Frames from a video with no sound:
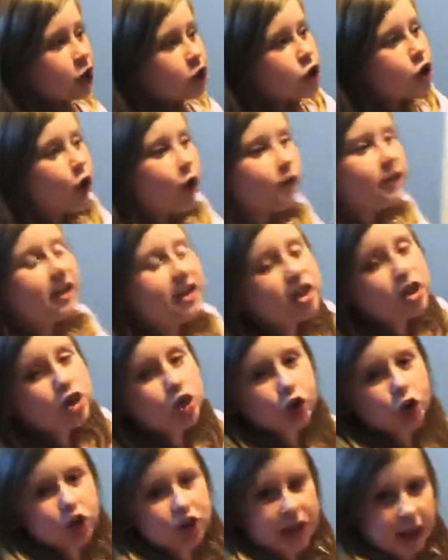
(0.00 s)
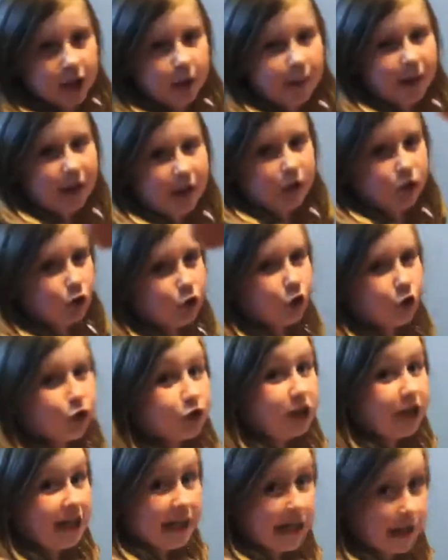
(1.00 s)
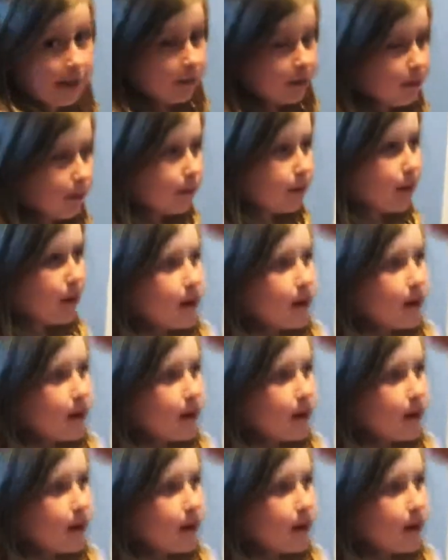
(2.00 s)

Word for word: so this is their channel, but I don't know their names.